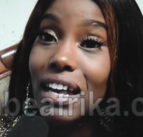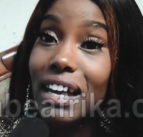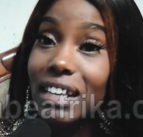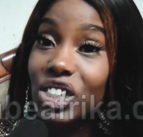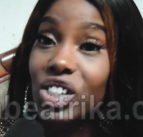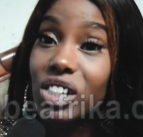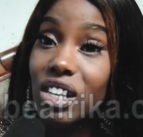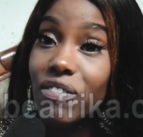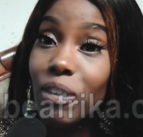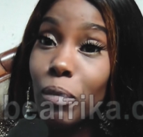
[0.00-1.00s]
an
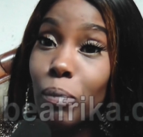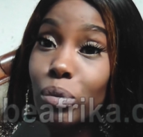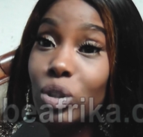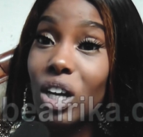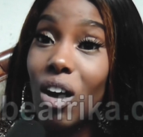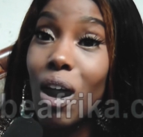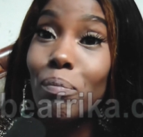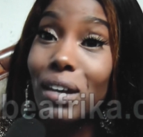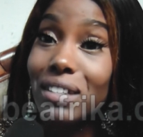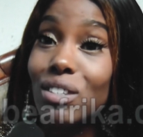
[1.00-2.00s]
engineer from Abuja,
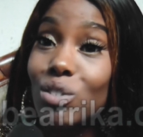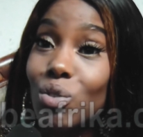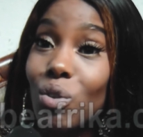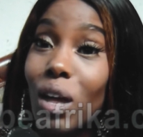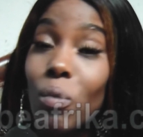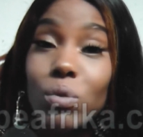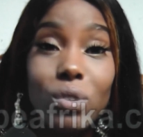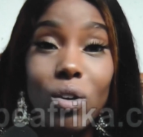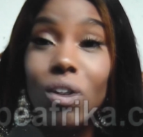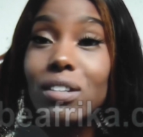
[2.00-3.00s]
God bless his soul, I
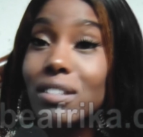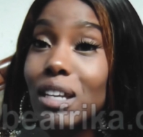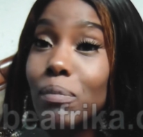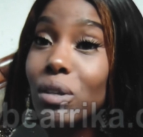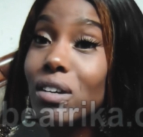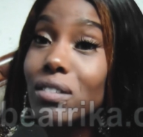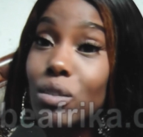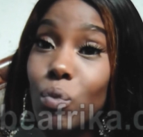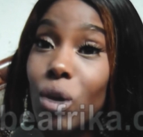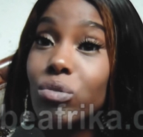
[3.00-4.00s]
won't call his name because
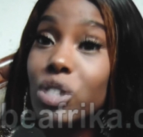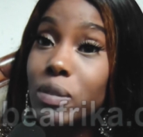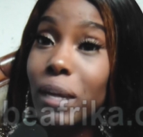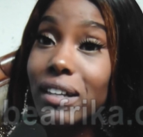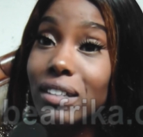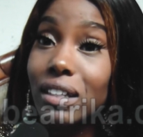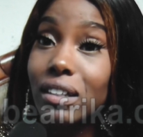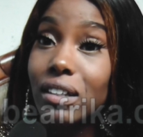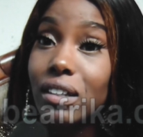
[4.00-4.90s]
he's well respected.